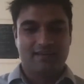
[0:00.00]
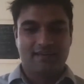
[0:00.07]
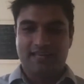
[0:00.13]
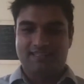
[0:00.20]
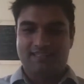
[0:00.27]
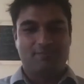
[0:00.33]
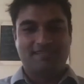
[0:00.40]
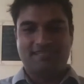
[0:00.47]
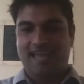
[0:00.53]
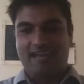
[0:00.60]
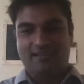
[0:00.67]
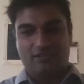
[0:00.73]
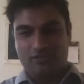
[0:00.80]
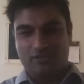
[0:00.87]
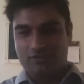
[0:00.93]
it's been
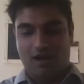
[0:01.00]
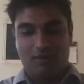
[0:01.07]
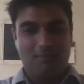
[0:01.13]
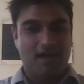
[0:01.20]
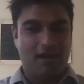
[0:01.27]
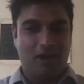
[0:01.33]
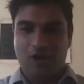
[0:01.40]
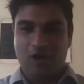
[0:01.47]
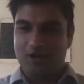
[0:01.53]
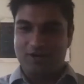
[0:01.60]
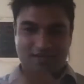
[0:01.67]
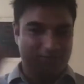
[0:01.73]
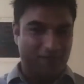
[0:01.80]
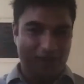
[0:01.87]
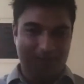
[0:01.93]
tattooed on my heart
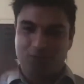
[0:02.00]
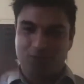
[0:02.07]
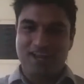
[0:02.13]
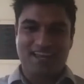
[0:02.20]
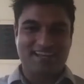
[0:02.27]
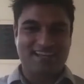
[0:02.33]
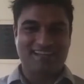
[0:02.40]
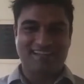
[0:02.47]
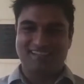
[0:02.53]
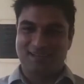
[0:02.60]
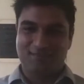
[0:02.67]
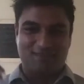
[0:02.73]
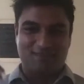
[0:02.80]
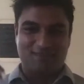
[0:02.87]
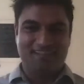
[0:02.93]
and my brain, and it's
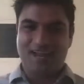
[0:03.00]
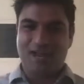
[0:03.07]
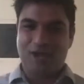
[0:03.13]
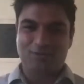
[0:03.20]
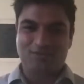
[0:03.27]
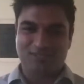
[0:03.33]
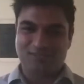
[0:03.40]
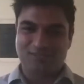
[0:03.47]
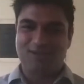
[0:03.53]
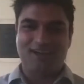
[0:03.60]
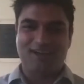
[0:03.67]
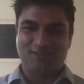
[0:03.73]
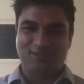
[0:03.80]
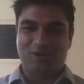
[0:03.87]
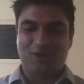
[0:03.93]
something that I always
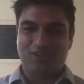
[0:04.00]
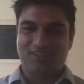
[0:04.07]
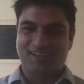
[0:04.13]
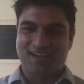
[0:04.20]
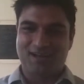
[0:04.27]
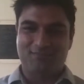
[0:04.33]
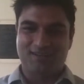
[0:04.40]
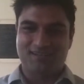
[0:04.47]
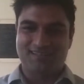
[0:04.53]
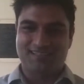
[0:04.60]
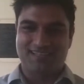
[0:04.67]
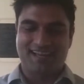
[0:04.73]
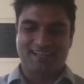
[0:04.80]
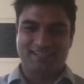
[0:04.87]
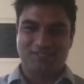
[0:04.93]
espouse to all the companies that
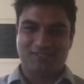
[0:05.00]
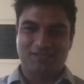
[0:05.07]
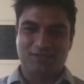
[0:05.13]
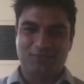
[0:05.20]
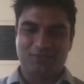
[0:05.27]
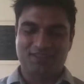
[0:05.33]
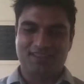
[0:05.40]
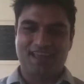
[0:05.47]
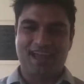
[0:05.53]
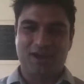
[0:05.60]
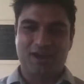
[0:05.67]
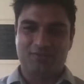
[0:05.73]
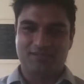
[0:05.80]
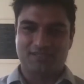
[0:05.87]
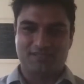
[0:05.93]
I consult with
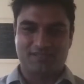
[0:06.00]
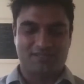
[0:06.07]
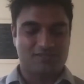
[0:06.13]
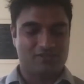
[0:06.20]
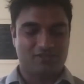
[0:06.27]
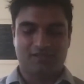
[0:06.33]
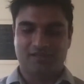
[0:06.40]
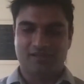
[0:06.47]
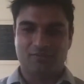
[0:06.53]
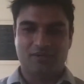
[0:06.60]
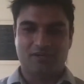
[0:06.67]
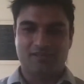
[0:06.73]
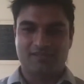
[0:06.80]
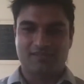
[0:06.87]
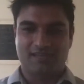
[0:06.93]
now because it certainly
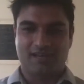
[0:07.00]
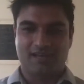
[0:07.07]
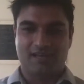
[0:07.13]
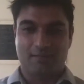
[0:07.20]
was uh,